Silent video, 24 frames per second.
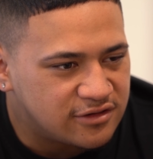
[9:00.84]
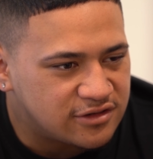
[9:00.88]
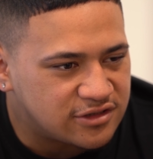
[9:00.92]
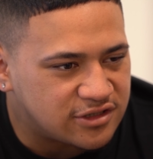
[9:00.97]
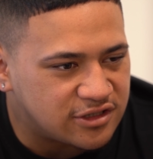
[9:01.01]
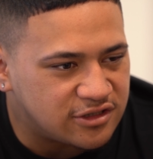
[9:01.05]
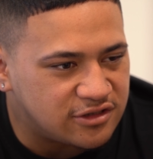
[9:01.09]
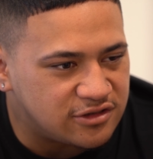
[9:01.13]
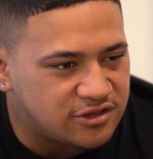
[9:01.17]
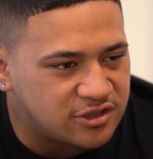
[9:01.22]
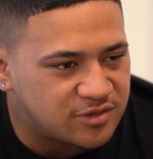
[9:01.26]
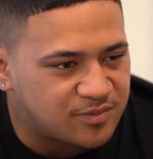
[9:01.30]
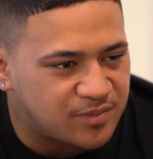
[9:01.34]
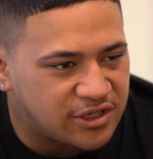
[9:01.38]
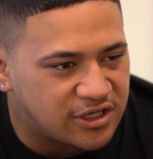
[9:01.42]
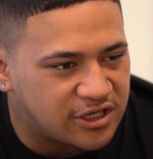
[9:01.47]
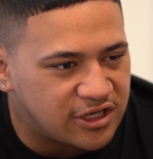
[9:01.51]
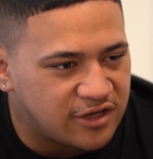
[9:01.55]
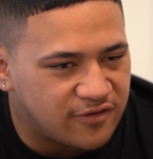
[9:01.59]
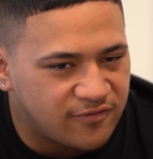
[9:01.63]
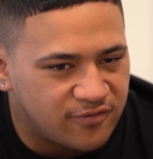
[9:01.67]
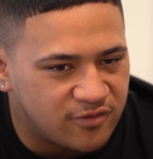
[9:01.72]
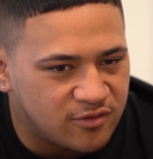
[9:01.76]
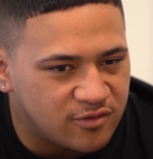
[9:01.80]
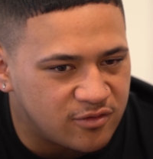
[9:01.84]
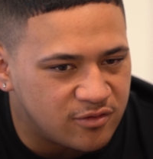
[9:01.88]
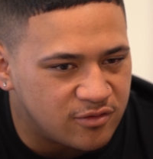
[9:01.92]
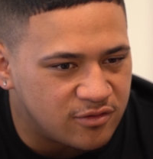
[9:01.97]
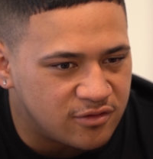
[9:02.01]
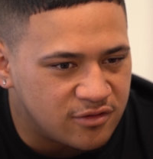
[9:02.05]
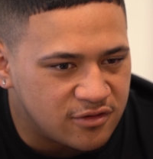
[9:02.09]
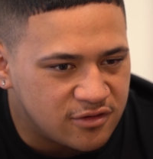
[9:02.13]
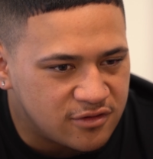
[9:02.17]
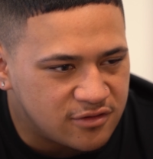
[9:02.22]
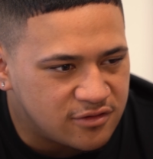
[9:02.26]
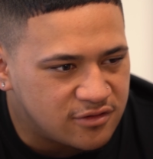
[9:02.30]
So just be
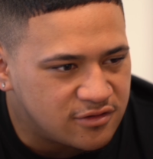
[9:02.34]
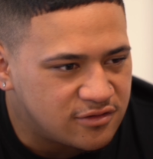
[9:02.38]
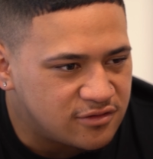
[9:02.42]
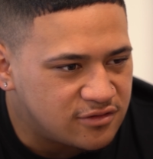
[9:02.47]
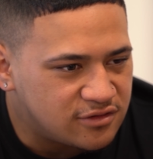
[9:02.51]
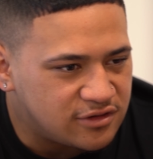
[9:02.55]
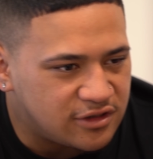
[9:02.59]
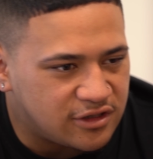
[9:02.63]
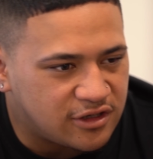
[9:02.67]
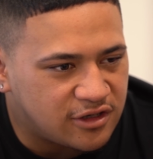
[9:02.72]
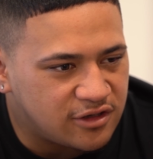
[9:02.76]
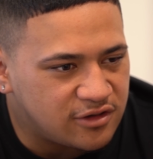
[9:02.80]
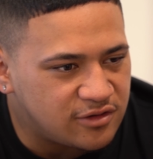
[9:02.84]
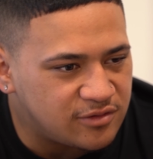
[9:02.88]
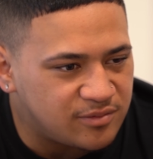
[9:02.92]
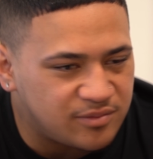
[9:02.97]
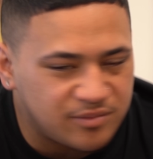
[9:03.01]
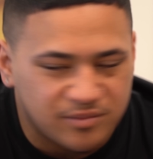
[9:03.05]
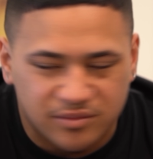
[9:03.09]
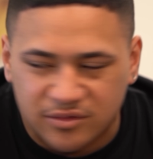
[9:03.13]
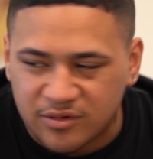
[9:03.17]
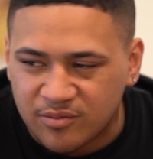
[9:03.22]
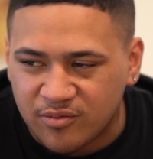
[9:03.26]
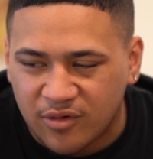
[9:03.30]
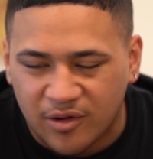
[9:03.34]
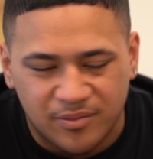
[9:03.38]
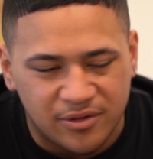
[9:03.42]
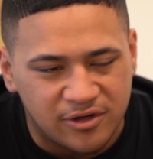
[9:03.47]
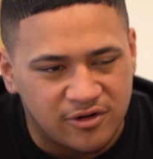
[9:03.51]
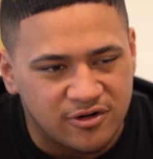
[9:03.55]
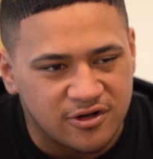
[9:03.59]
careful, you know, there might be